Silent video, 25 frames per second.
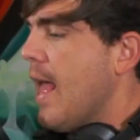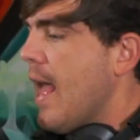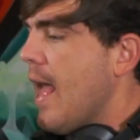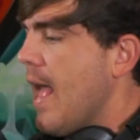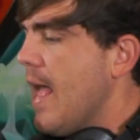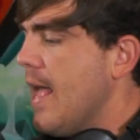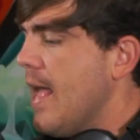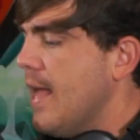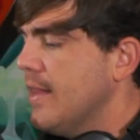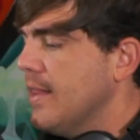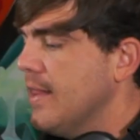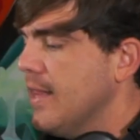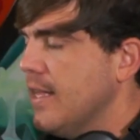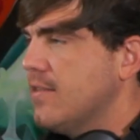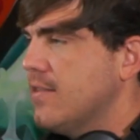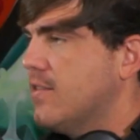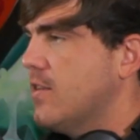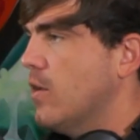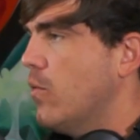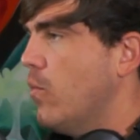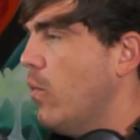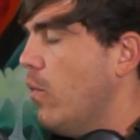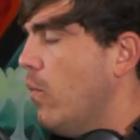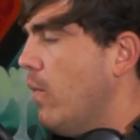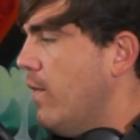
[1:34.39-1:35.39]
And
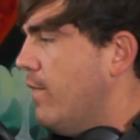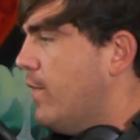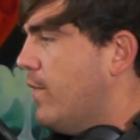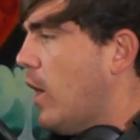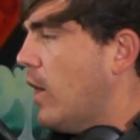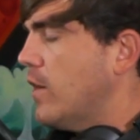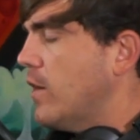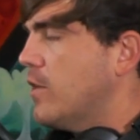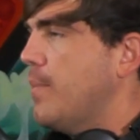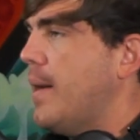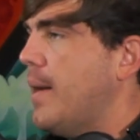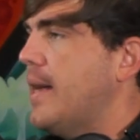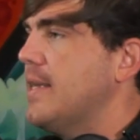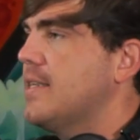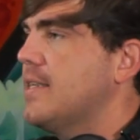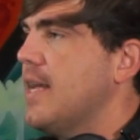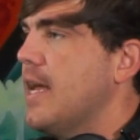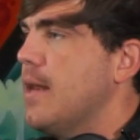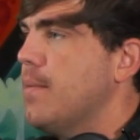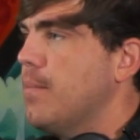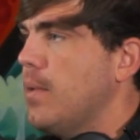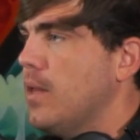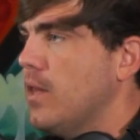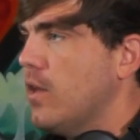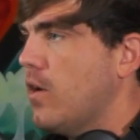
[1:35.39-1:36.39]
listen, we've talked about Dan
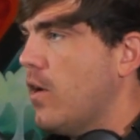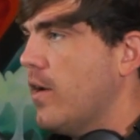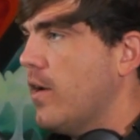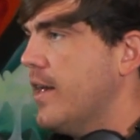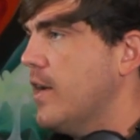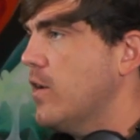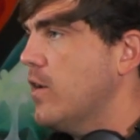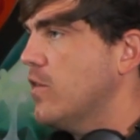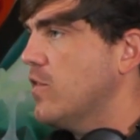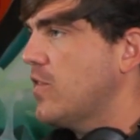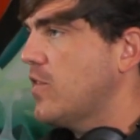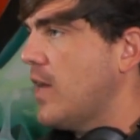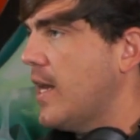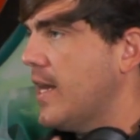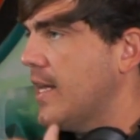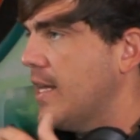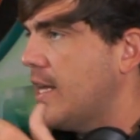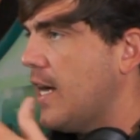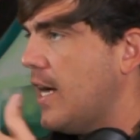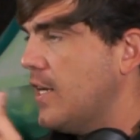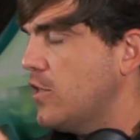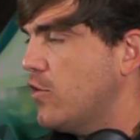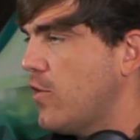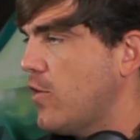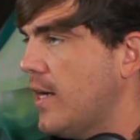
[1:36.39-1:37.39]
Mullen on here signing
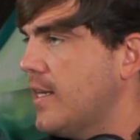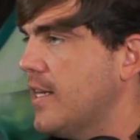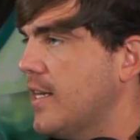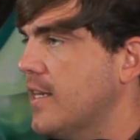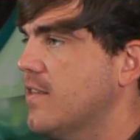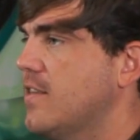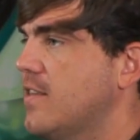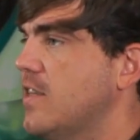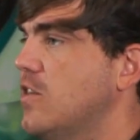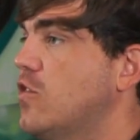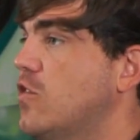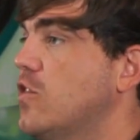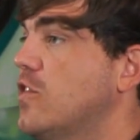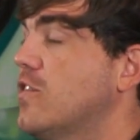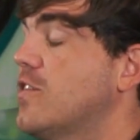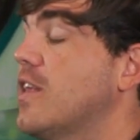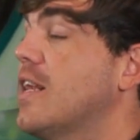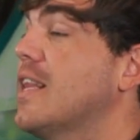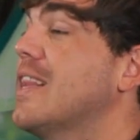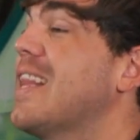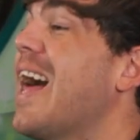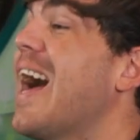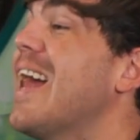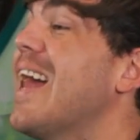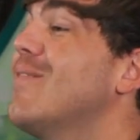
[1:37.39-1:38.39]
contract extensions, and a
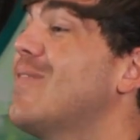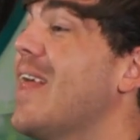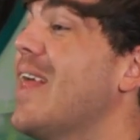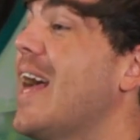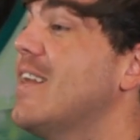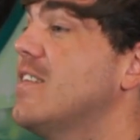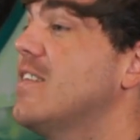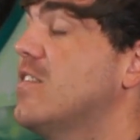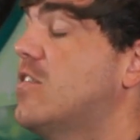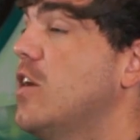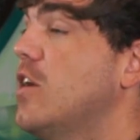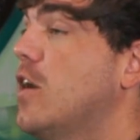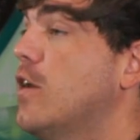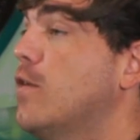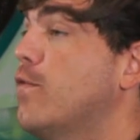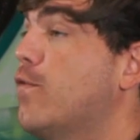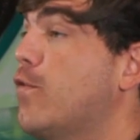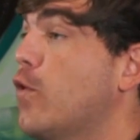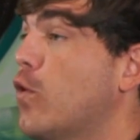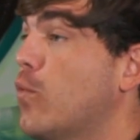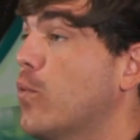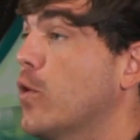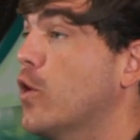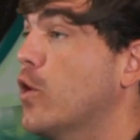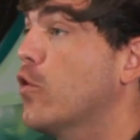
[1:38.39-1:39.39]
lot of that is done
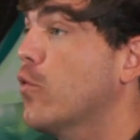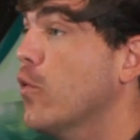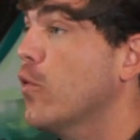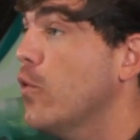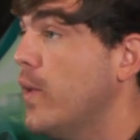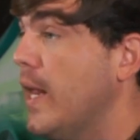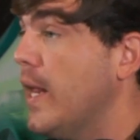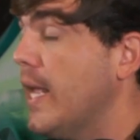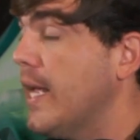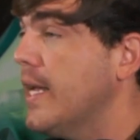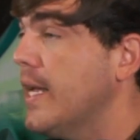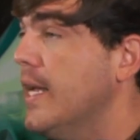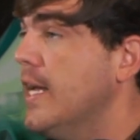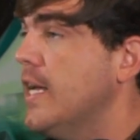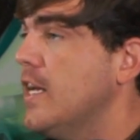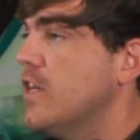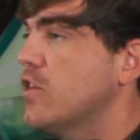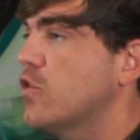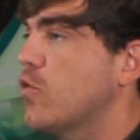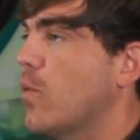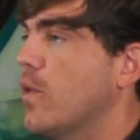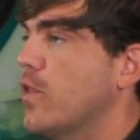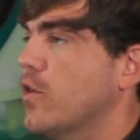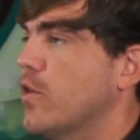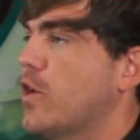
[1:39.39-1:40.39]
for recruiting.
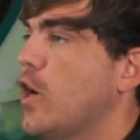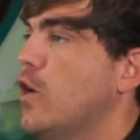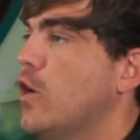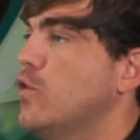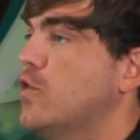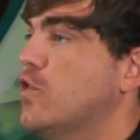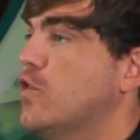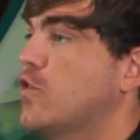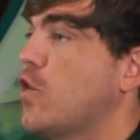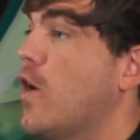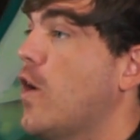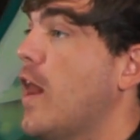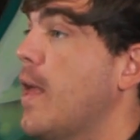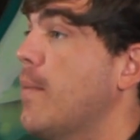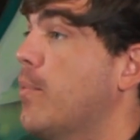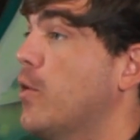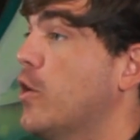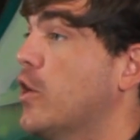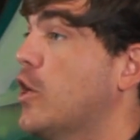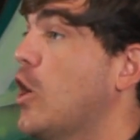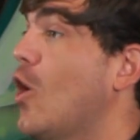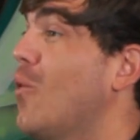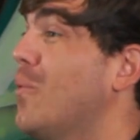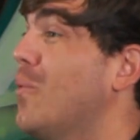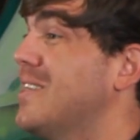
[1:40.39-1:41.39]
So other coaches aren't able to
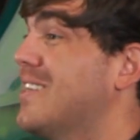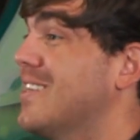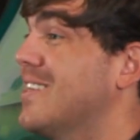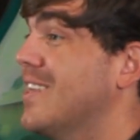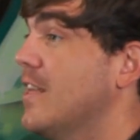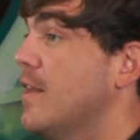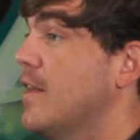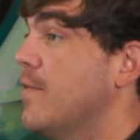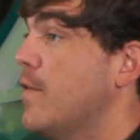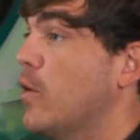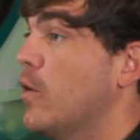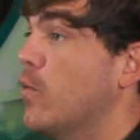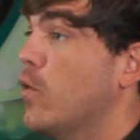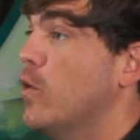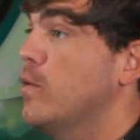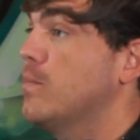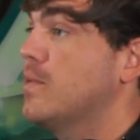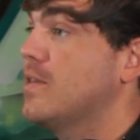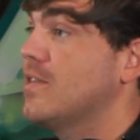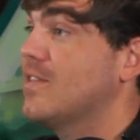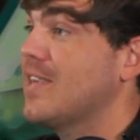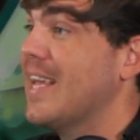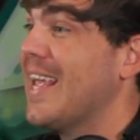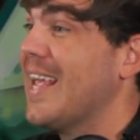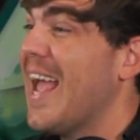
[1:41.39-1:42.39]
go into living rooms
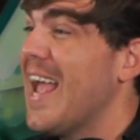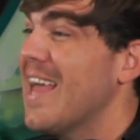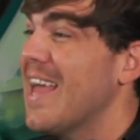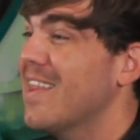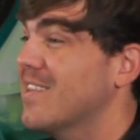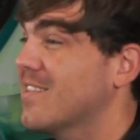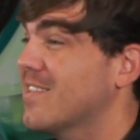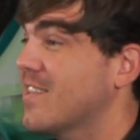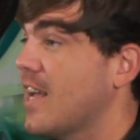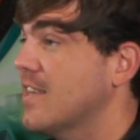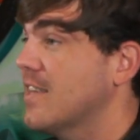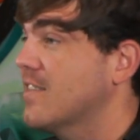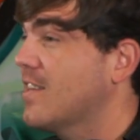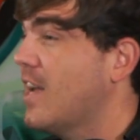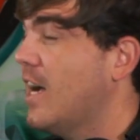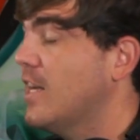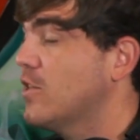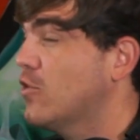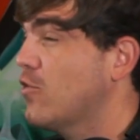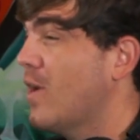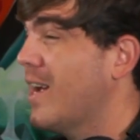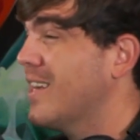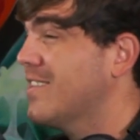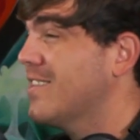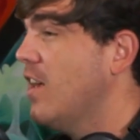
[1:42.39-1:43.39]
and say, hey, this guy's
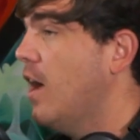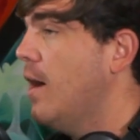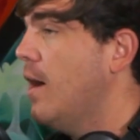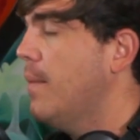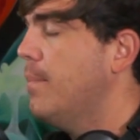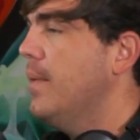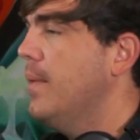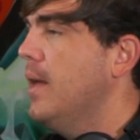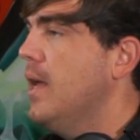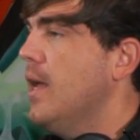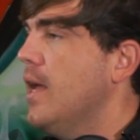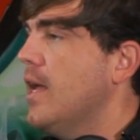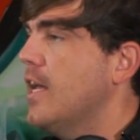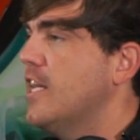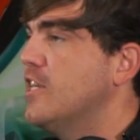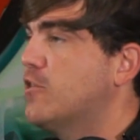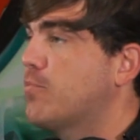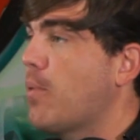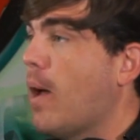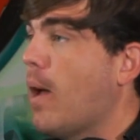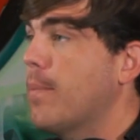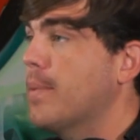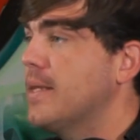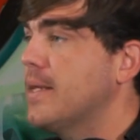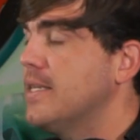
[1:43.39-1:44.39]
contract's up. He's
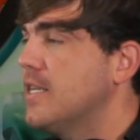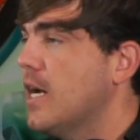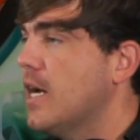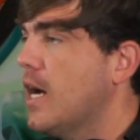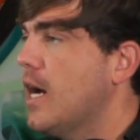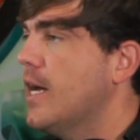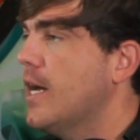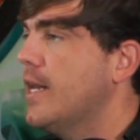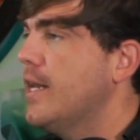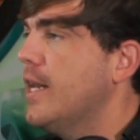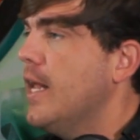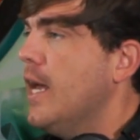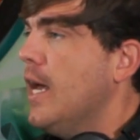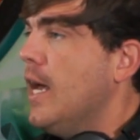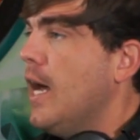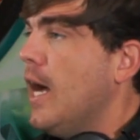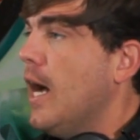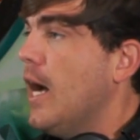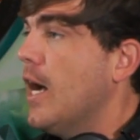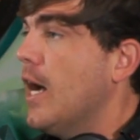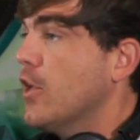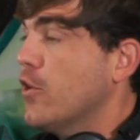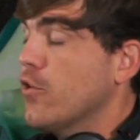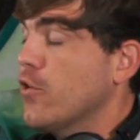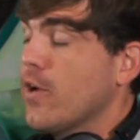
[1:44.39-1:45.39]
probably done.
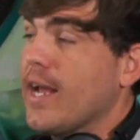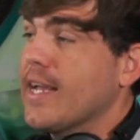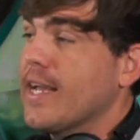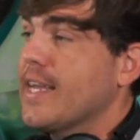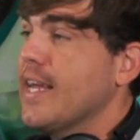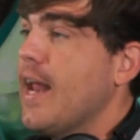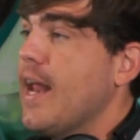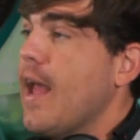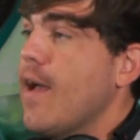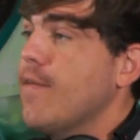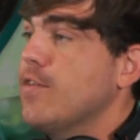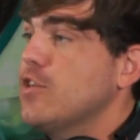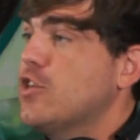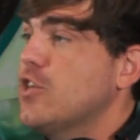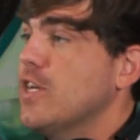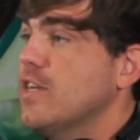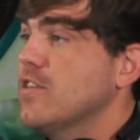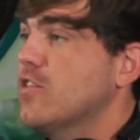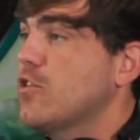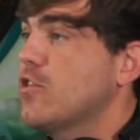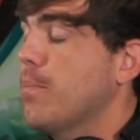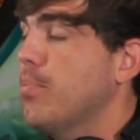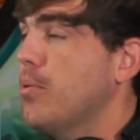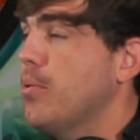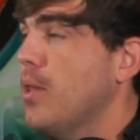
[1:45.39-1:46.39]
You're not going to have a chance
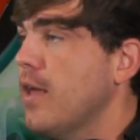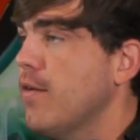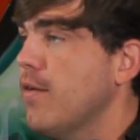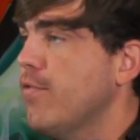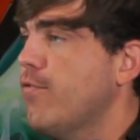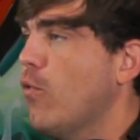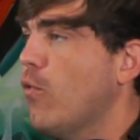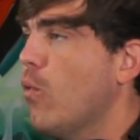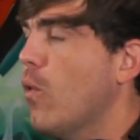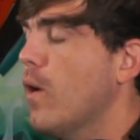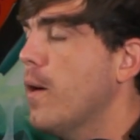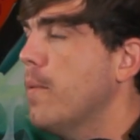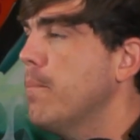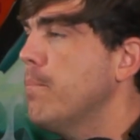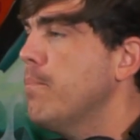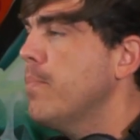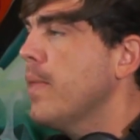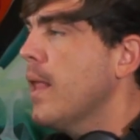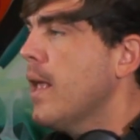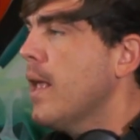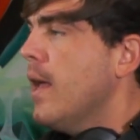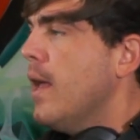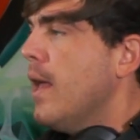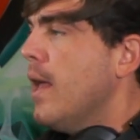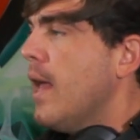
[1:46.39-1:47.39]
to play for him.
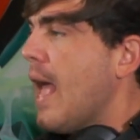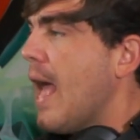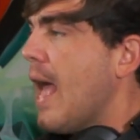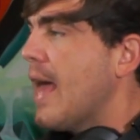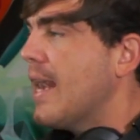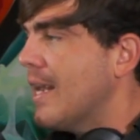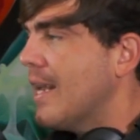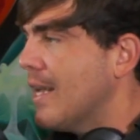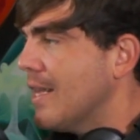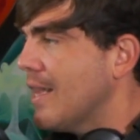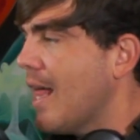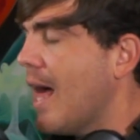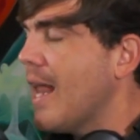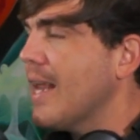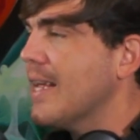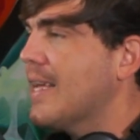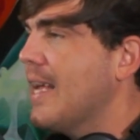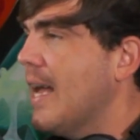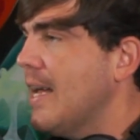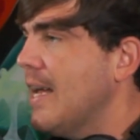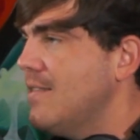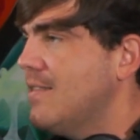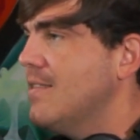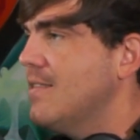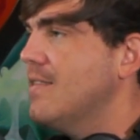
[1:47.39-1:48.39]
And in a lot of
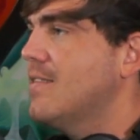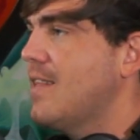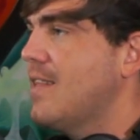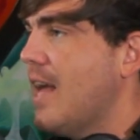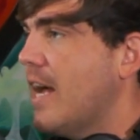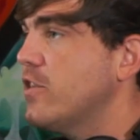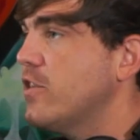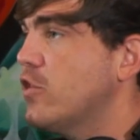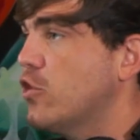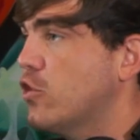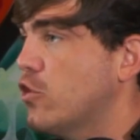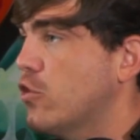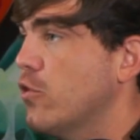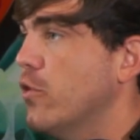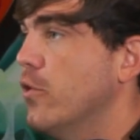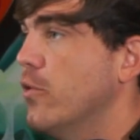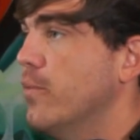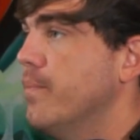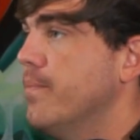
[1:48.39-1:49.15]
cases, that's true.